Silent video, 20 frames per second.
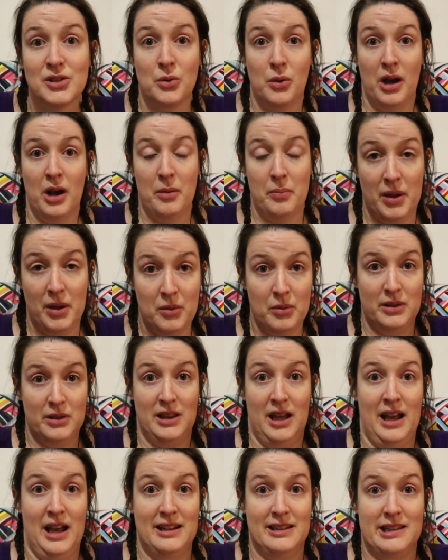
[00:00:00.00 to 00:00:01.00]
quite a bit with
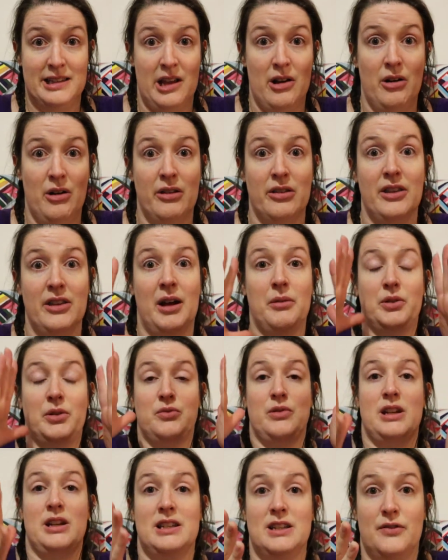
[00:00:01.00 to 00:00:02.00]
the headset on, that was
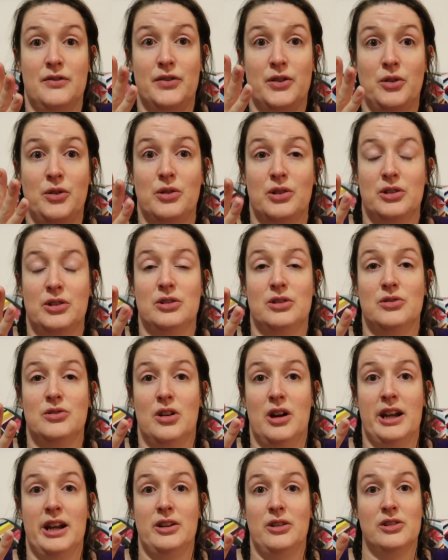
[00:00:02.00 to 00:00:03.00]
really difficult because you're
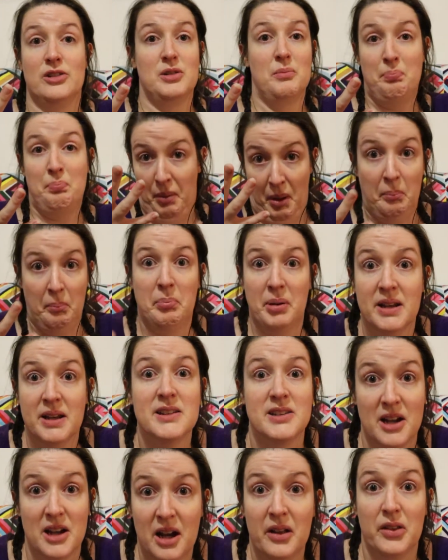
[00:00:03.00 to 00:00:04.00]
trying not to bump
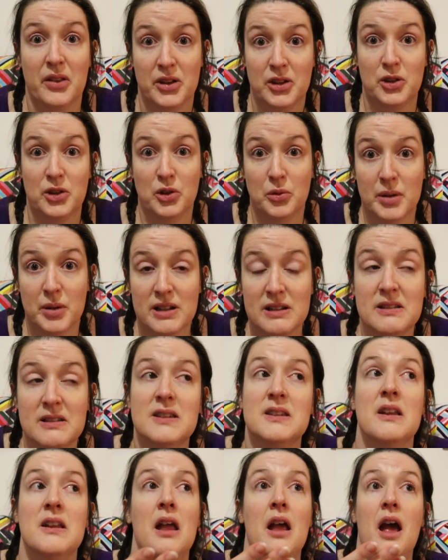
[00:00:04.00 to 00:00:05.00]
into other
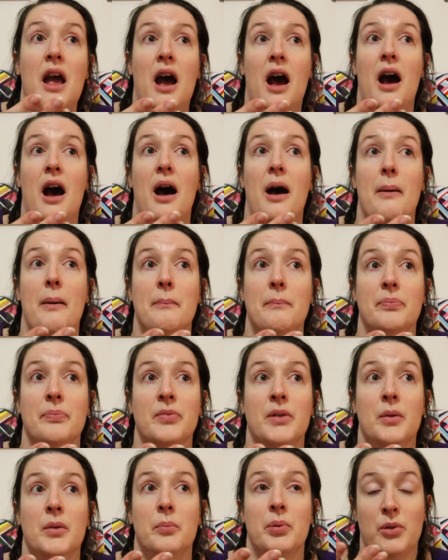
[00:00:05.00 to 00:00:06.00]
humans,
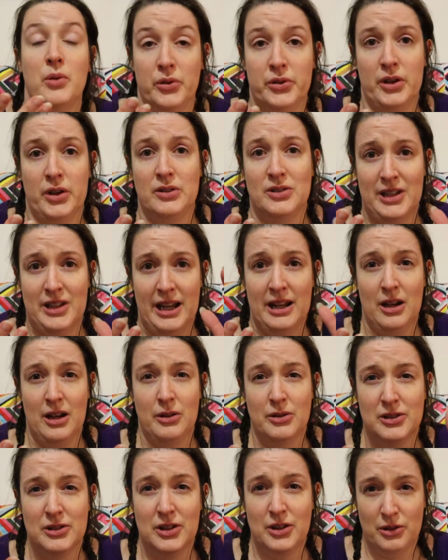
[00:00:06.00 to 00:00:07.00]
but also stay
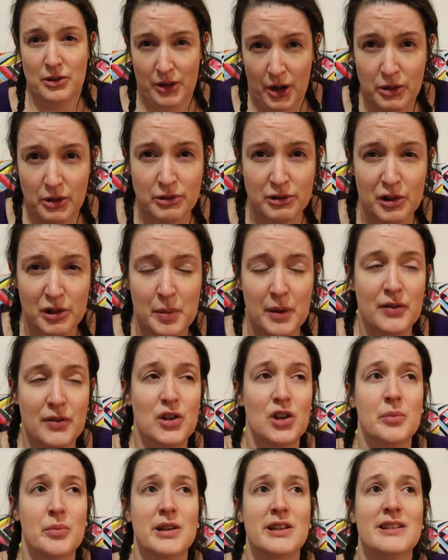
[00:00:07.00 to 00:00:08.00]
close to your own group of
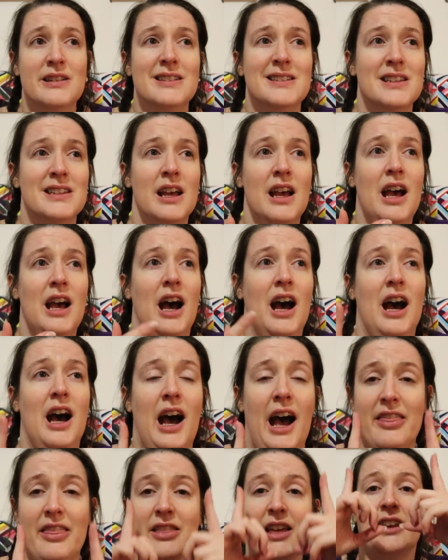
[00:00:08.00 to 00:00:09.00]
humans.
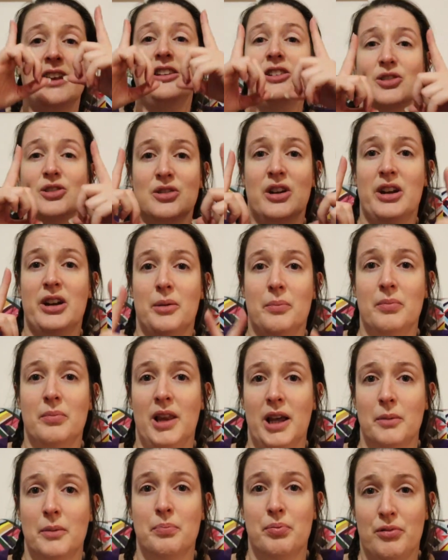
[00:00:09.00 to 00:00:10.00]
And then you're trying to
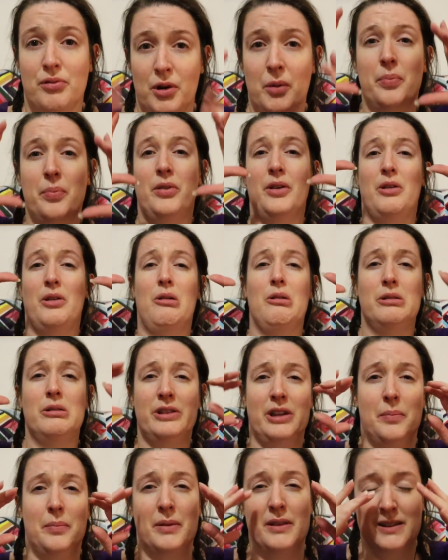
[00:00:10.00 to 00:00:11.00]
like prop the
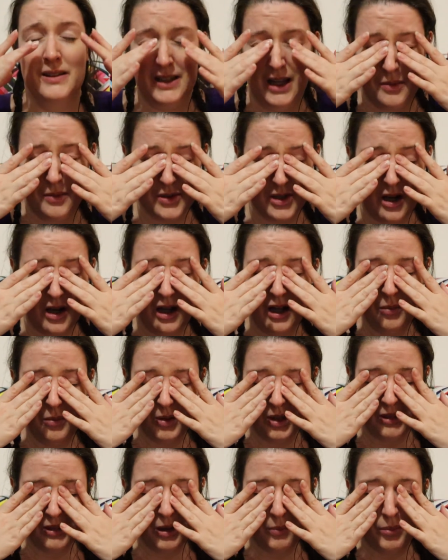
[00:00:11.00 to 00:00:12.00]
goggles up at the same time.
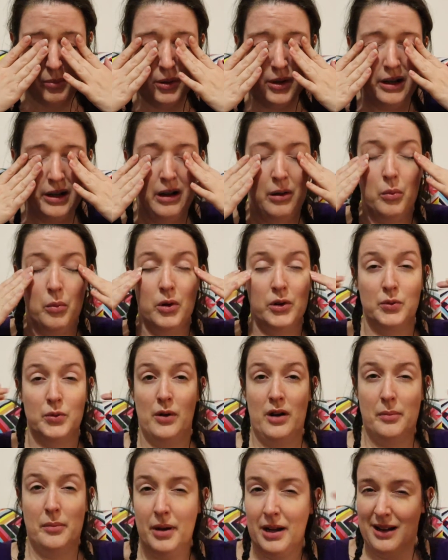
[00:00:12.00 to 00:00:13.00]
And at that point I was
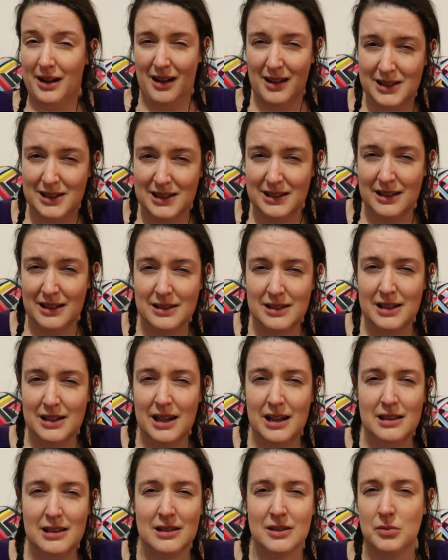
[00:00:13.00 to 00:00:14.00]
wearing my glasses
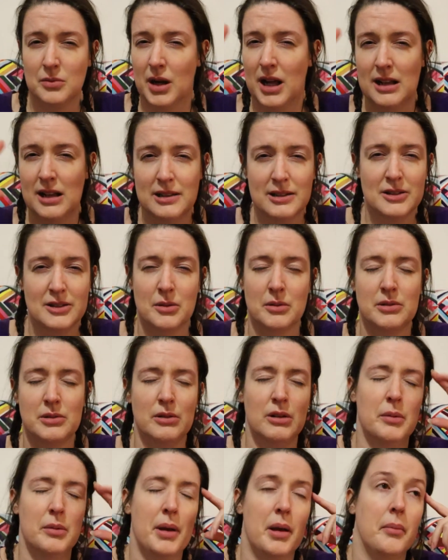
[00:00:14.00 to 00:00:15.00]
underneath as well. So it was
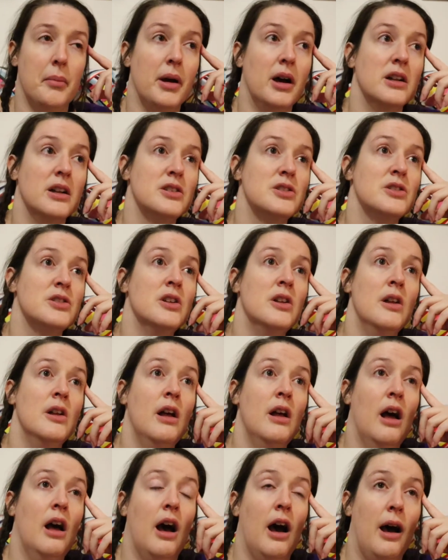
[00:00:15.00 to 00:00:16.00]
all a bit much.
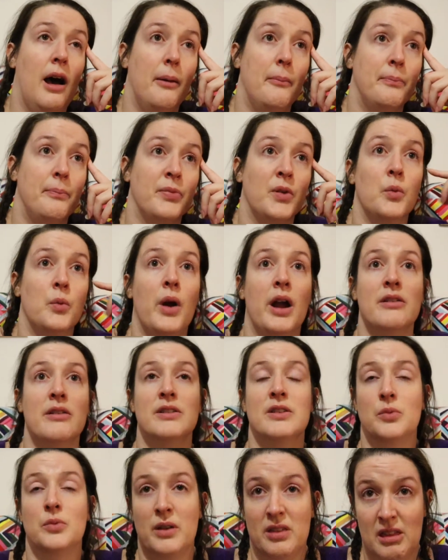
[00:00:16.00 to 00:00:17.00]

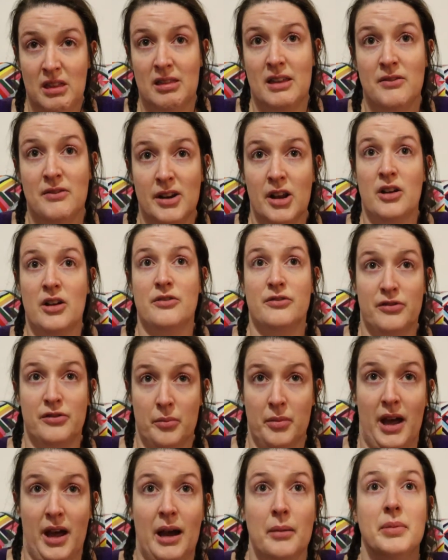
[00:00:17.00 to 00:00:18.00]
Whereas we think they've learnt
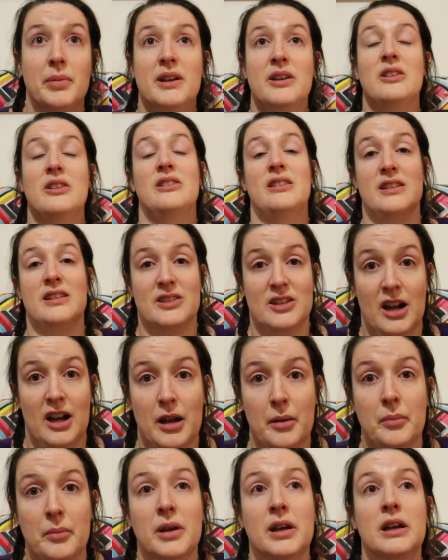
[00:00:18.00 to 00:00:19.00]
from that, because this
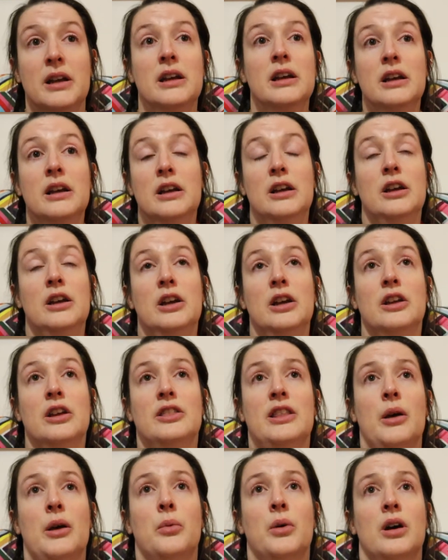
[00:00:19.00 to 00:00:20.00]
time
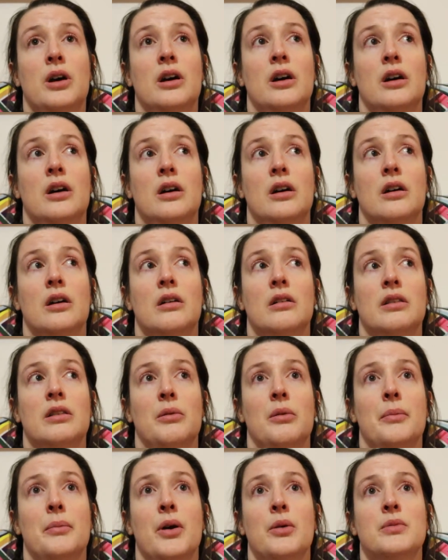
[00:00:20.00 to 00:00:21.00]
there were
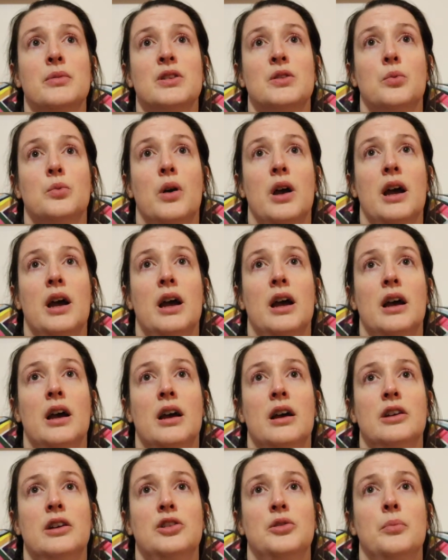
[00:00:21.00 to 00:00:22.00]
moments
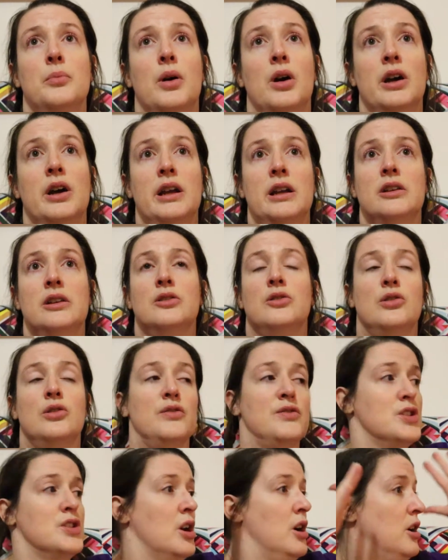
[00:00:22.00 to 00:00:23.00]
where you might sort
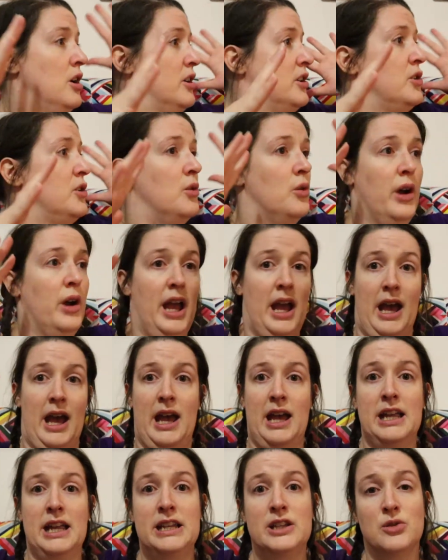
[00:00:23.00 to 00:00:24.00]
of turn your
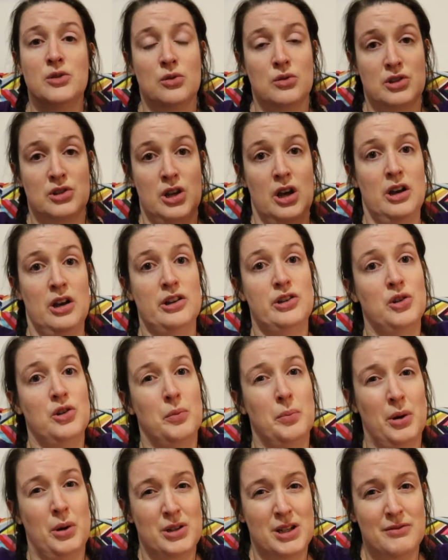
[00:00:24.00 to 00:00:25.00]
head or turn your
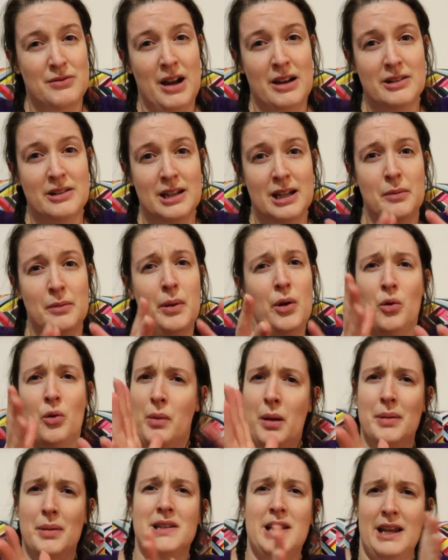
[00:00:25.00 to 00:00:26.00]
body around a little bit, or
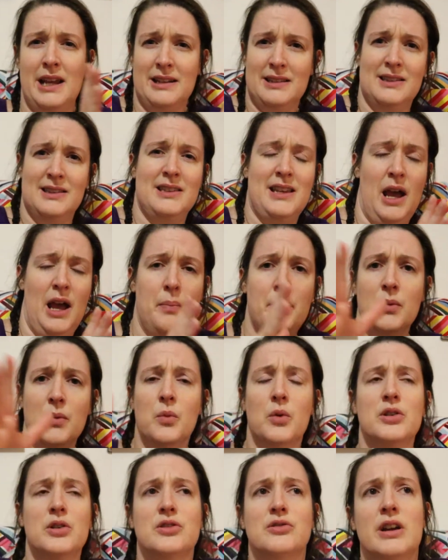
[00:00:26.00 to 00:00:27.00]
maybe take a step in
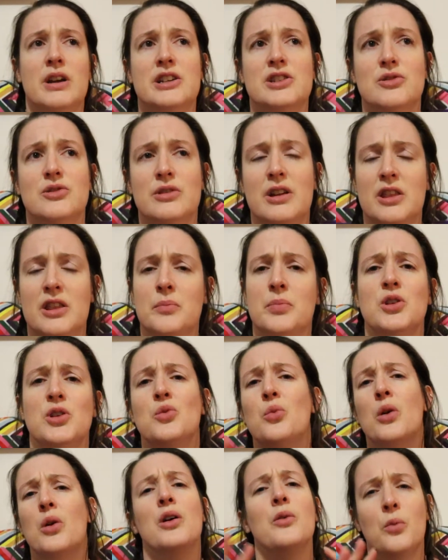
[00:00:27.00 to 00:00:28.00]
one direction or another, but
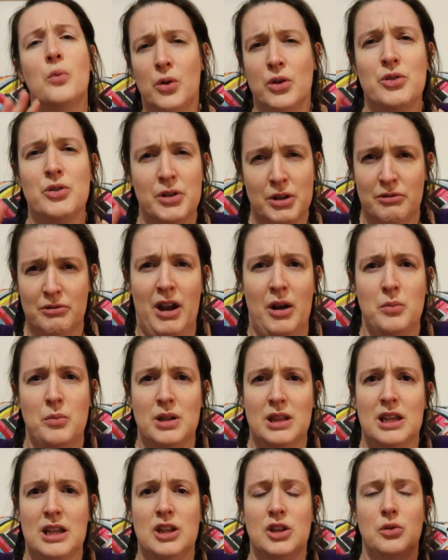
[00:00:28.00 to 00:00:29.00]
you weren't wandering around
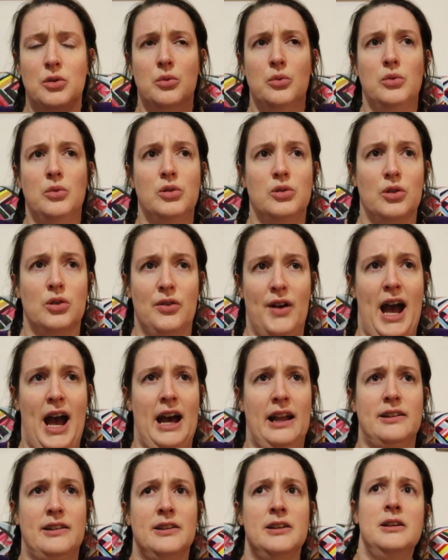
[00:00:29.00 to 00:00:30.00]
with it. You sort of
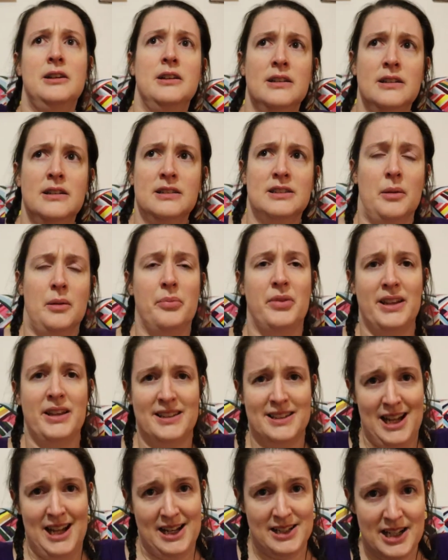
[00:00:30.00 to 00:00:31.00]
had something
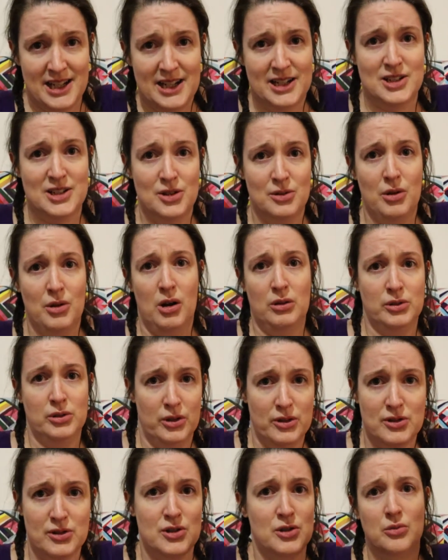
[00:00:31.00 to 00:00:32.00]
static to hold
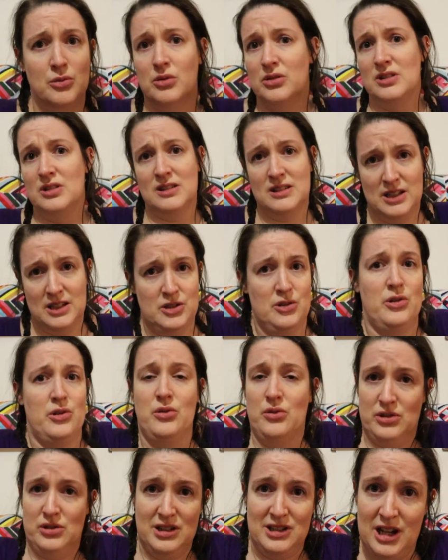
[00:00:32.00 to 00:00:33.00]
on to or to sit on
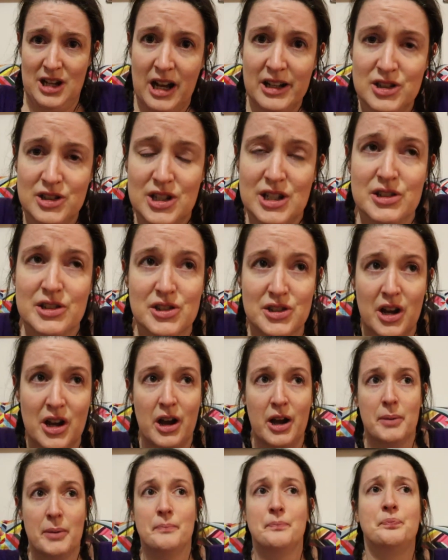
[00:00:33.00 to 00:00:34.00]
or to touch each
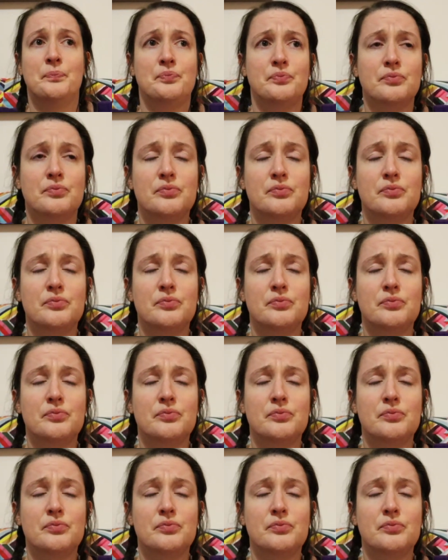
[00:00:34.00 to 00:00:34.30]
time.